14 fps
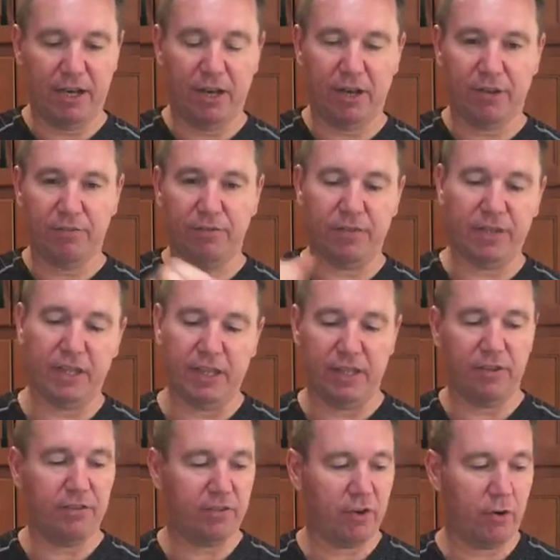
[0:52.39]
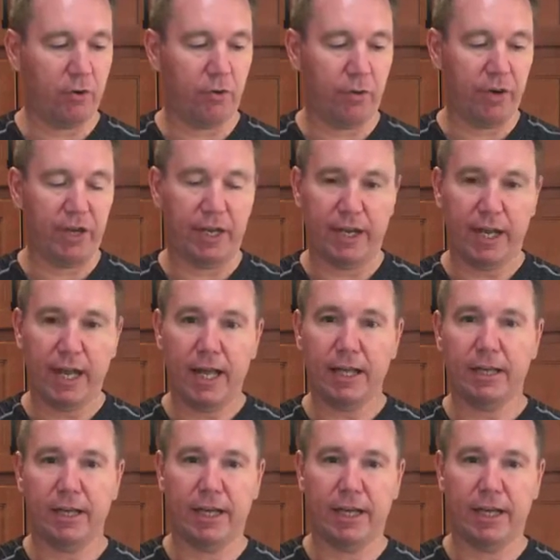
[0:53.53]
none of these are going to get hot,